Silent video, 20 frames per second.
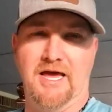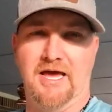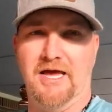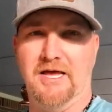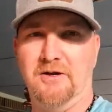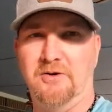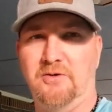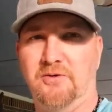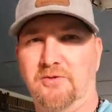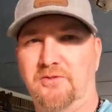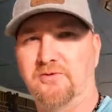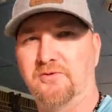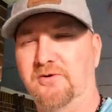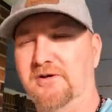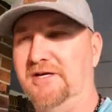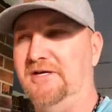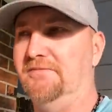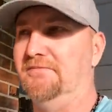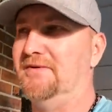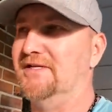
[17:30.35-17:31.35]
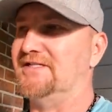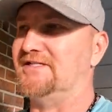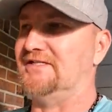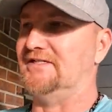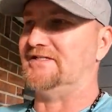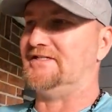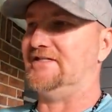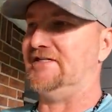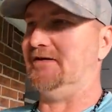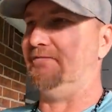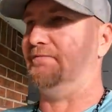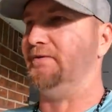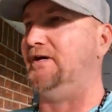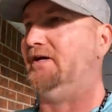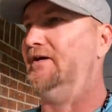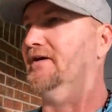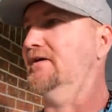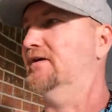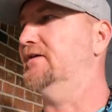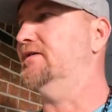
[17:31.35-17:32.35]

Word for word: At old 3 Mississippi.